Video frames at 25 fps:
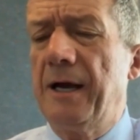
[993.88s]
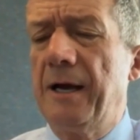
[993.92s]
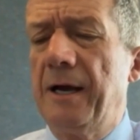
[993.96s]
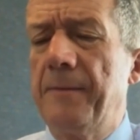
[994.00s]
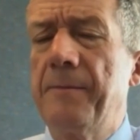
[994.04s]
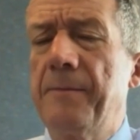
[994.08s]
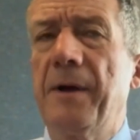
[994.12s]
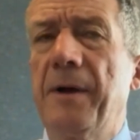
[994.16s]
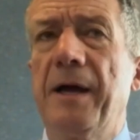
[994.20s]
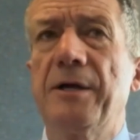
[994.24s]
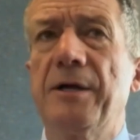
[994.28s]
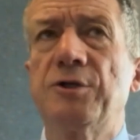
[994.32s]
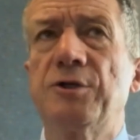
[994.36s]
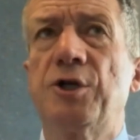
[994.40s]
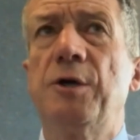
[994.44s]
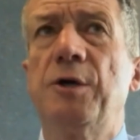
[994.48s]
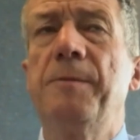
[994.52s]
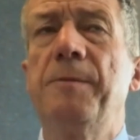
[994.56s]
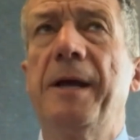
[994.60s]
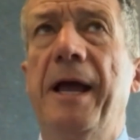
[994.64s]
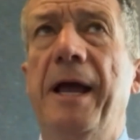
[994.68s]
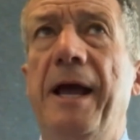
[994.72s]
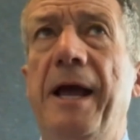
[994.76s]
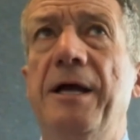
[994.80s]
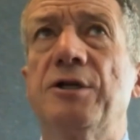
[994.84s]
Um,
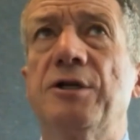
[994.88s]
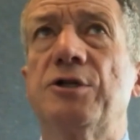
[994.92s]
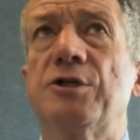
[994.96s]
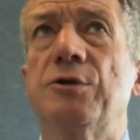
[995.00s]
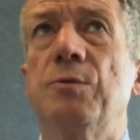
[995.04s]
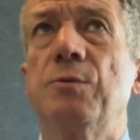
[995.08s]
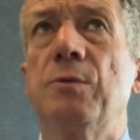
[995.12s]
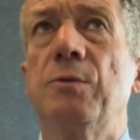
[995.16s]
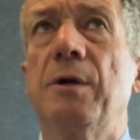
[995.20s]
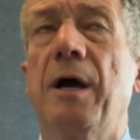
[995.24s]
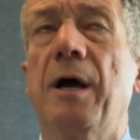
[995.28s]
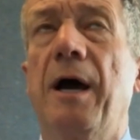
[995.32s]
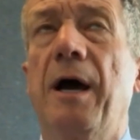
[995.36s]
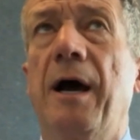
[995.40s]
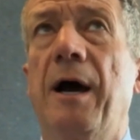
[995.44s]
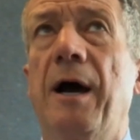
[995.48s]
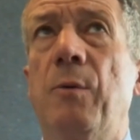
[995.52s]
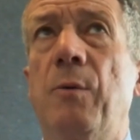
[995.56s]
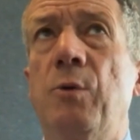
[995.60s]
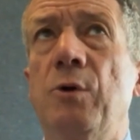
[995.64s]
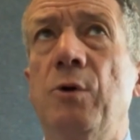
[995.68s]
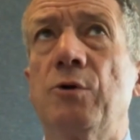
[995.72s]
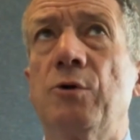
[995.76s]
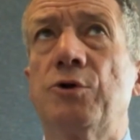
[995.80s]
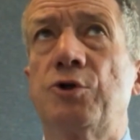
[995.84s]
Jeremy Hanson
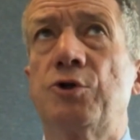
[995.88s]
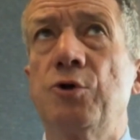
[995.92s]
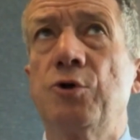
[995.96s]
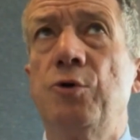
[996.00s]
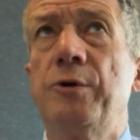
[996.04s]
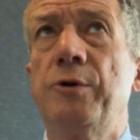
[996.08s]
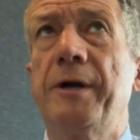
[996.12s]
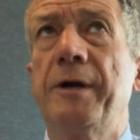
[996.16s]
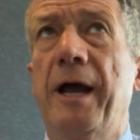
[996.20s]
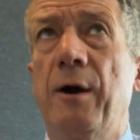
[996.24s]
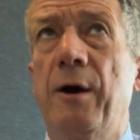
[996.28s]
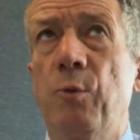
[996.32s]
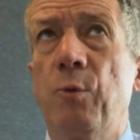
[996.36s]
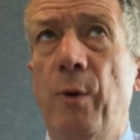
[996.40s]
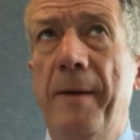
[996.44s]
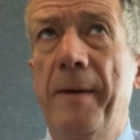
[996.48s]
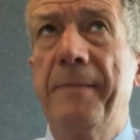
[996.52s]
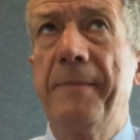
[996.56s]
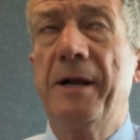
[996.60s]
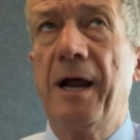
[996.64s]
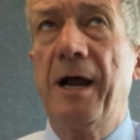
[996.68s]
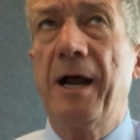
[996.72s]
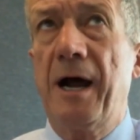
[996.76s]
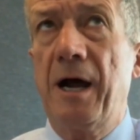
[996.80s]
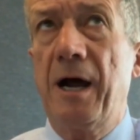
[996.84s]
uh, will join our
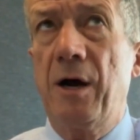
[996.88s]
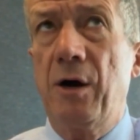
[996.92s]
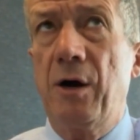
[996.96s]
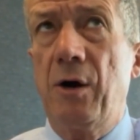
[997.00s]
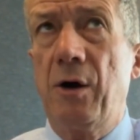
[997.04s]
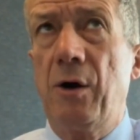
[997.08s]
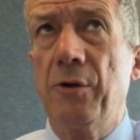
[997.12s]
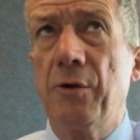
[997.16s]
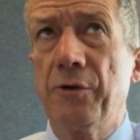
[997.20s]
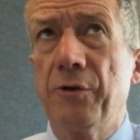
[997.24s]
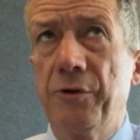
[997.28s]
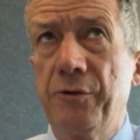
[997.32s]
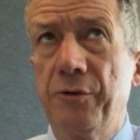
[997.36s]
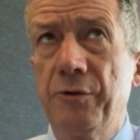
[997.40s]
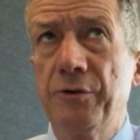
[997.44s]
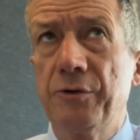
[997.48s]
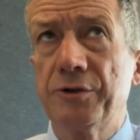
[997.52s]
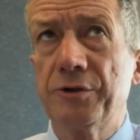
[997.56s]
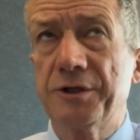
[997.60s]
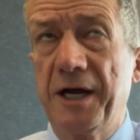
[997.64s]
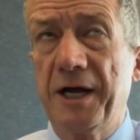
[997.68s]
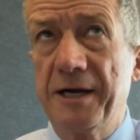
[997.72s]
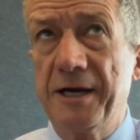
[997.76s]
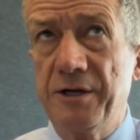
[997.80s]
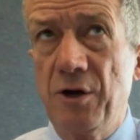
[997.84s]
webinar on
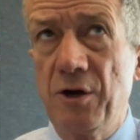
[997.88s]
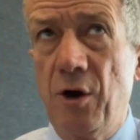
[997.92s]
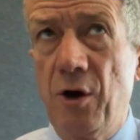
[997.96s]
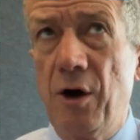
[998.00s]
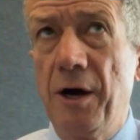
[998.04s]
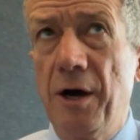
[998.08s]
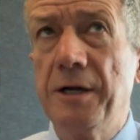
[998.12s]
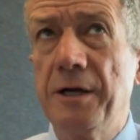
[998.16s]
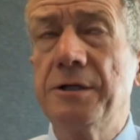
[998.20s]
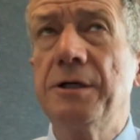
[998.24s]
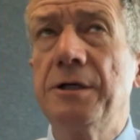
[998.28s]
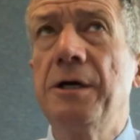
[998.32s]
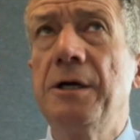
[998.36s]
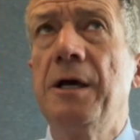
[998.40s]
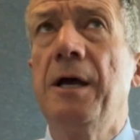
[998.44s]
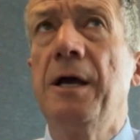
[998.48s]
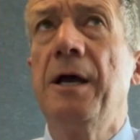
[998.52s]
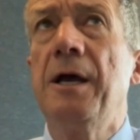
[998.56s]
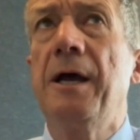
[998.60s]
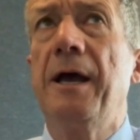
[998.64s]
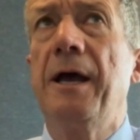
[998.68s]
Thursday night,